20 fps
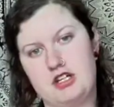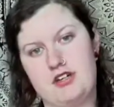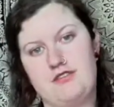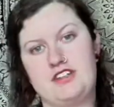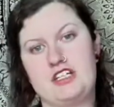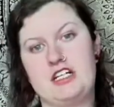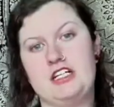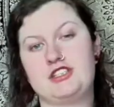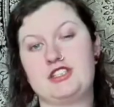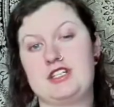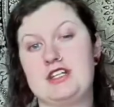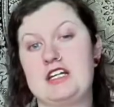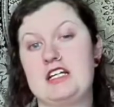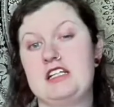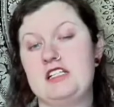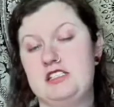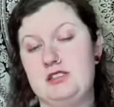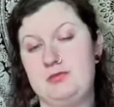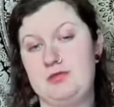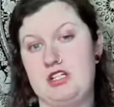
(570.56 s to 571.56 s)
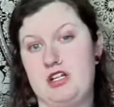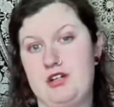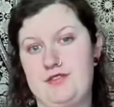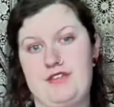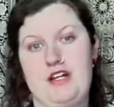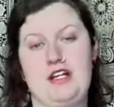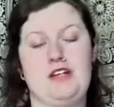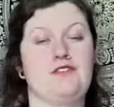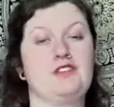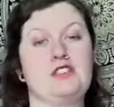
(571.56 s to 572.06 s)
notification thingy to be
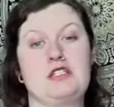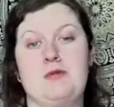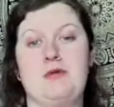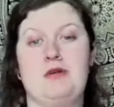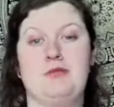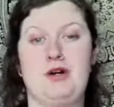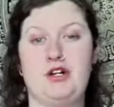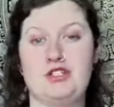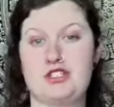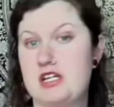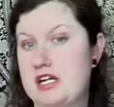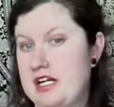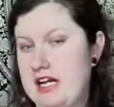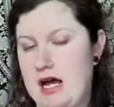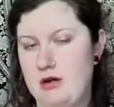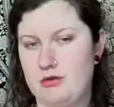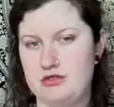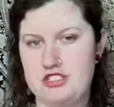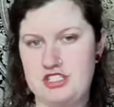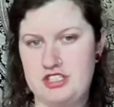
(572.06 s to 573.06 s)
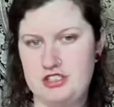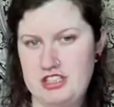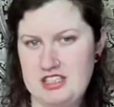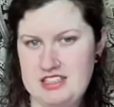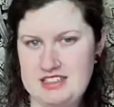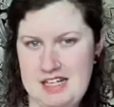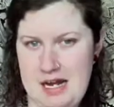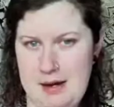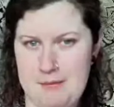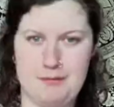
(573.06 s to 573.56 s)
notified every time I post, and I will see you
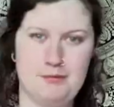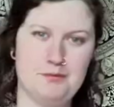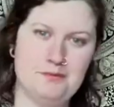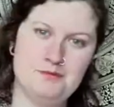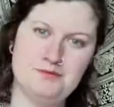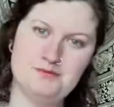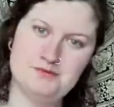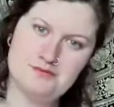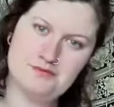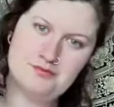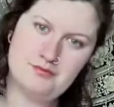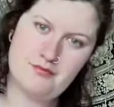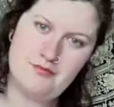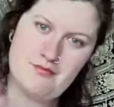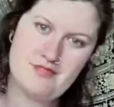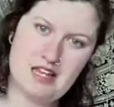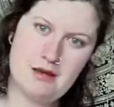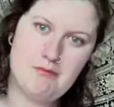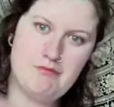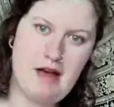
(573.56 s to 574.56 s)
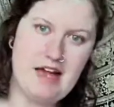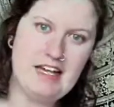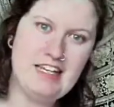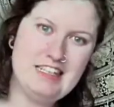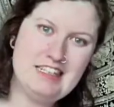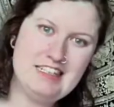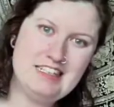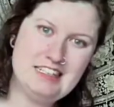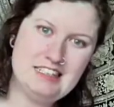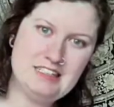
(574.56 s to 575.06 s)
next time.
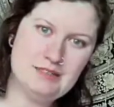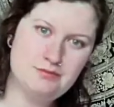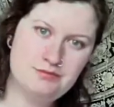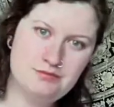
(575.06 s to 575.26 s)
Bye.